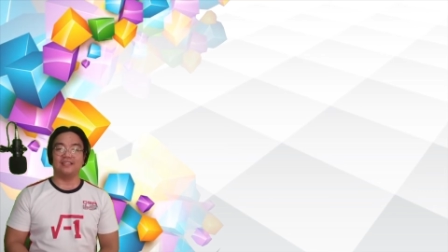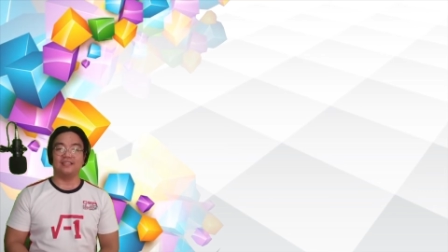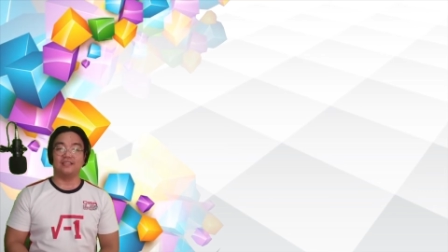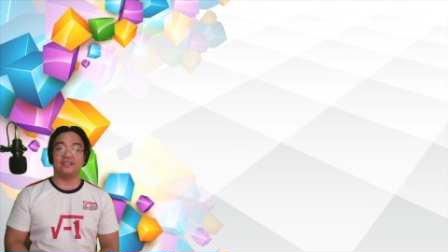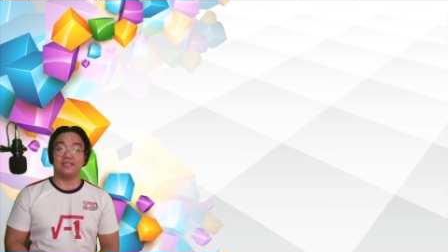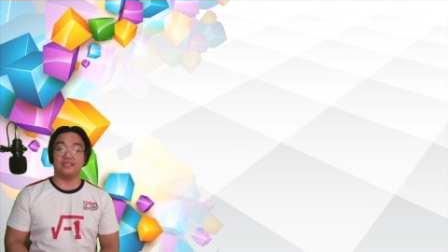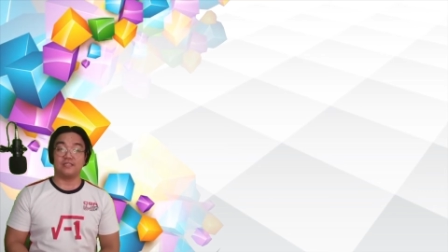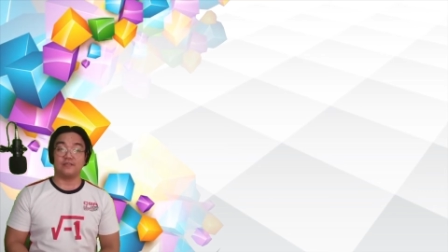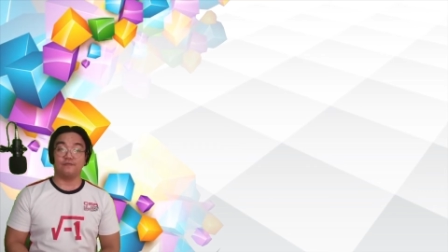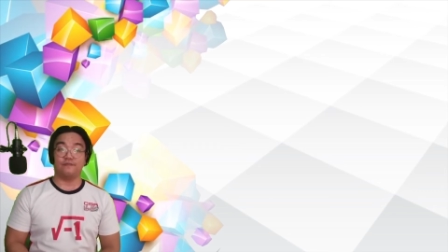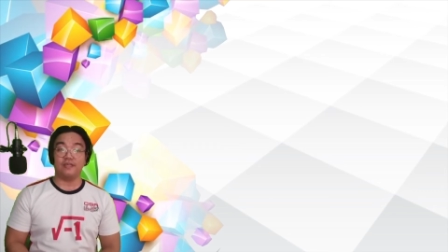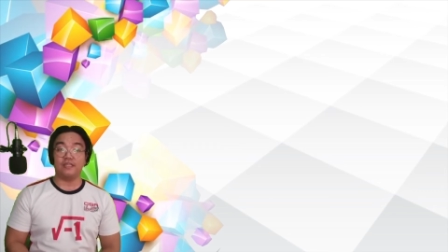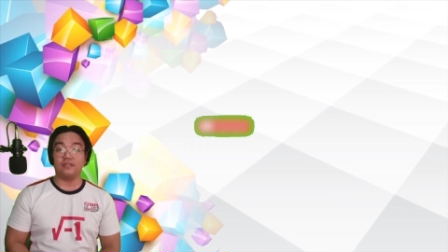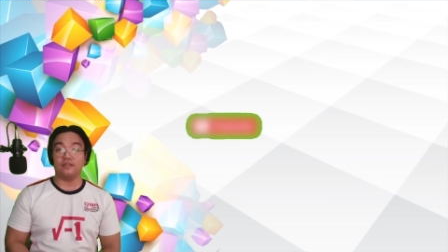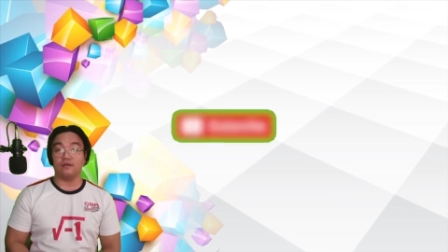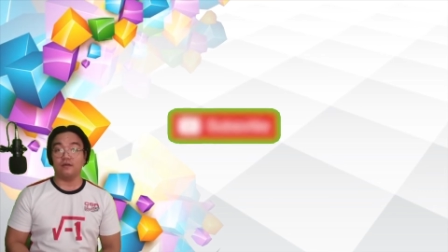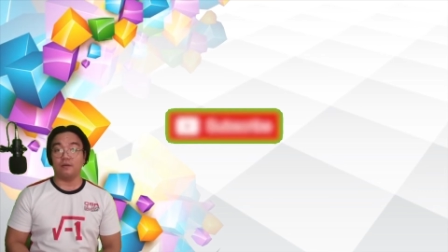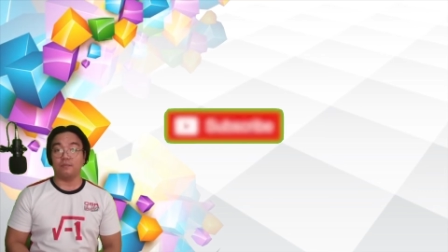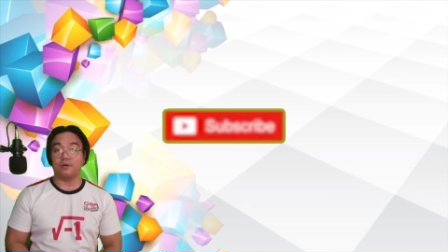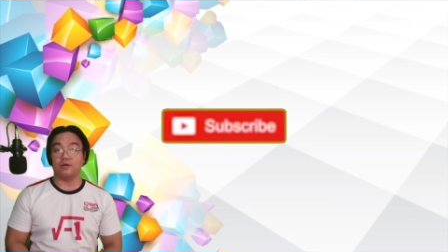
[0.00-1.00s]
this
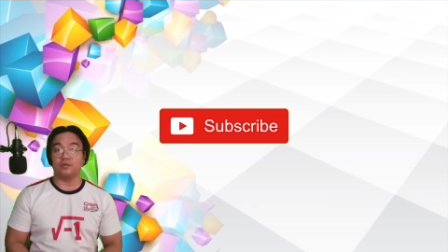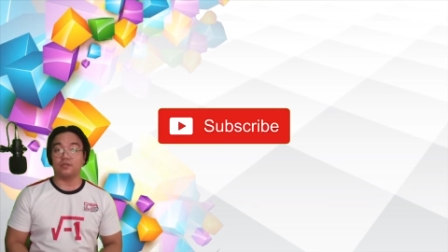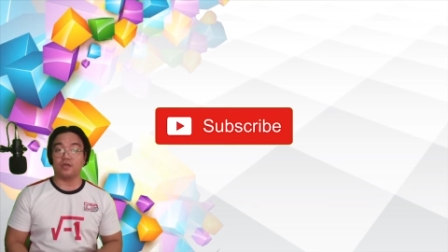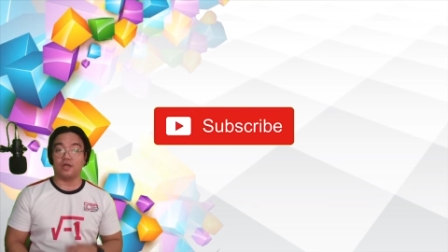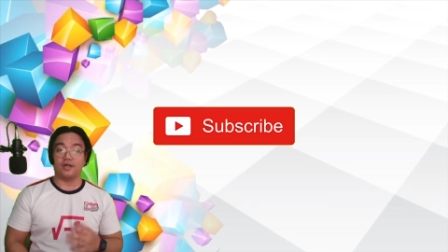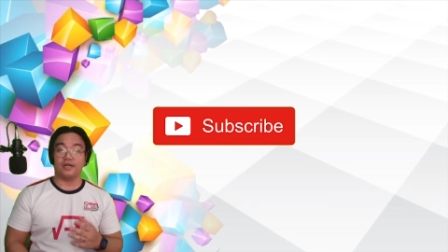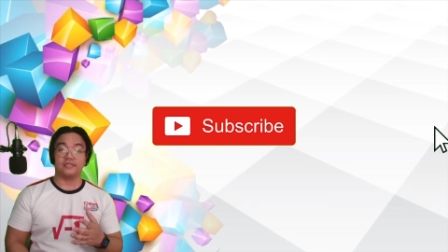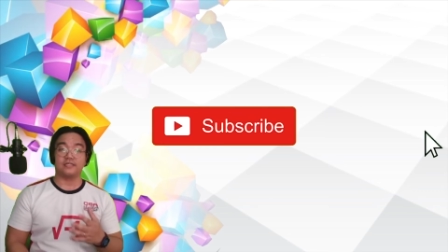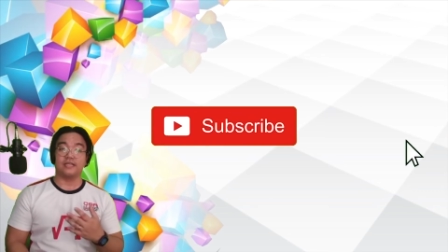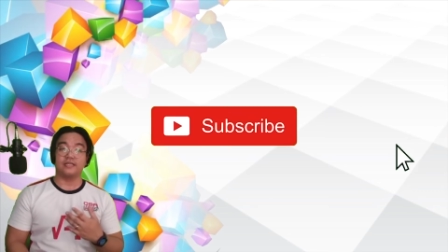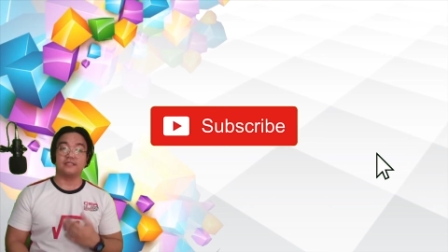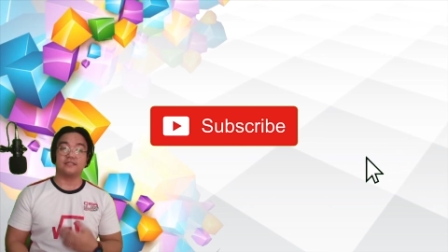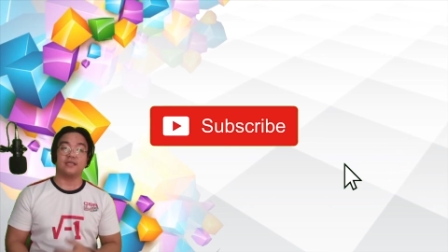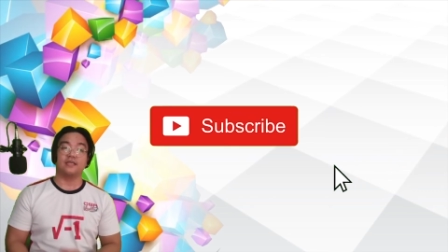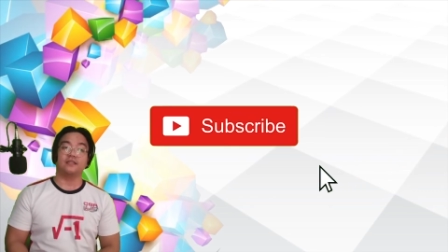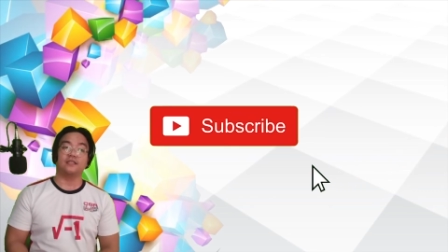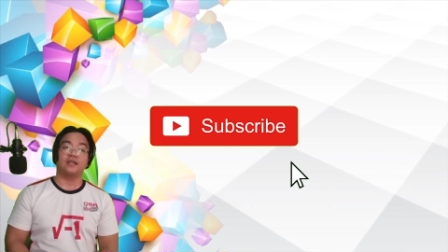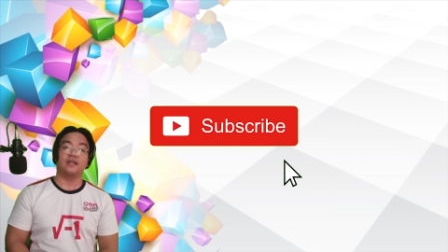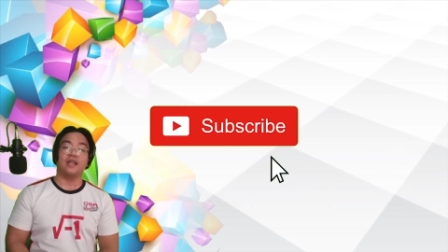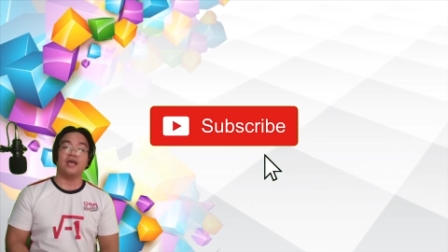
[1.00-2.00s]
video about arcs and
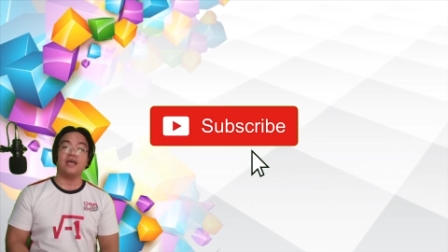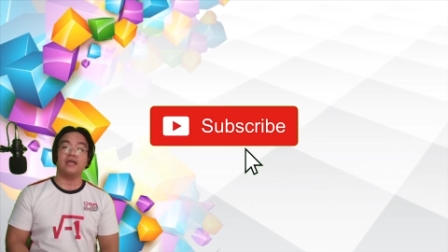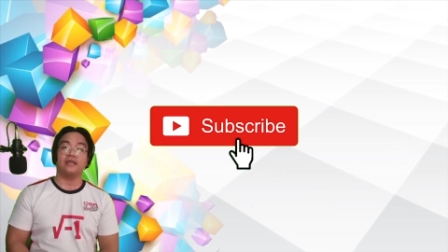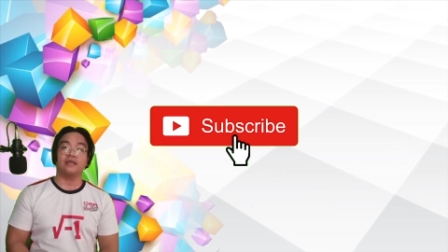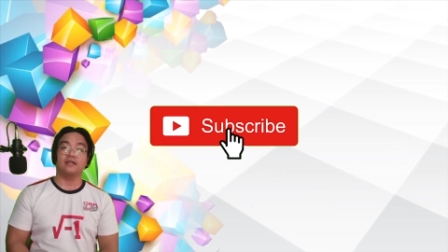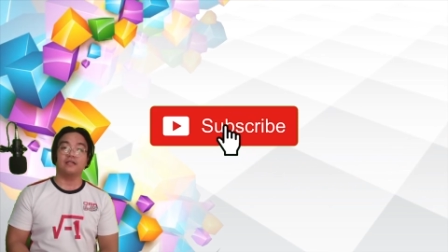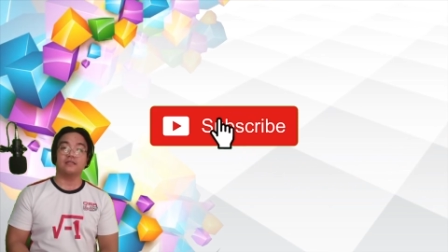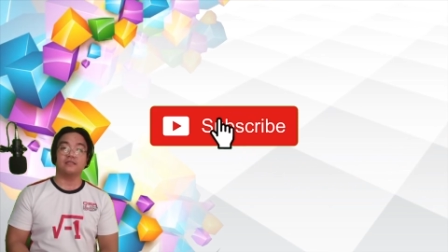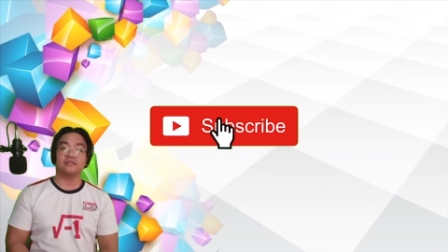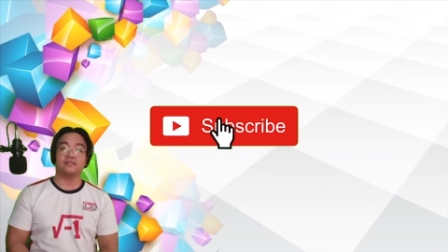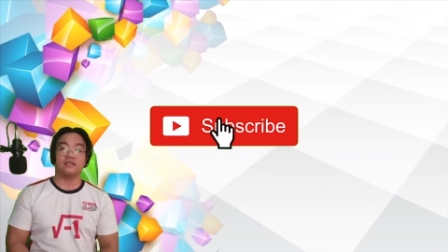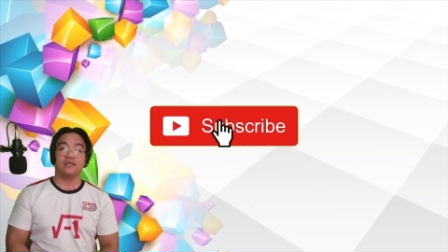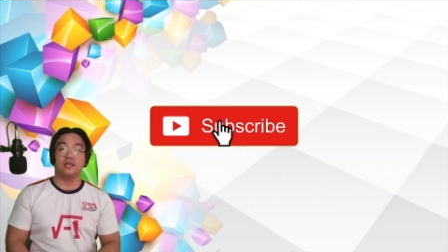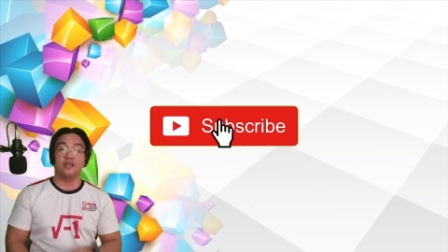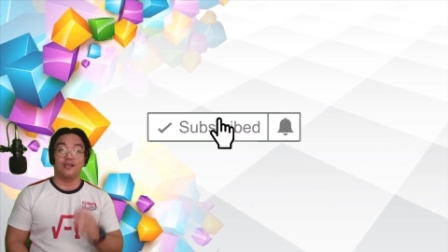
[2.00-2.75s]
central angles.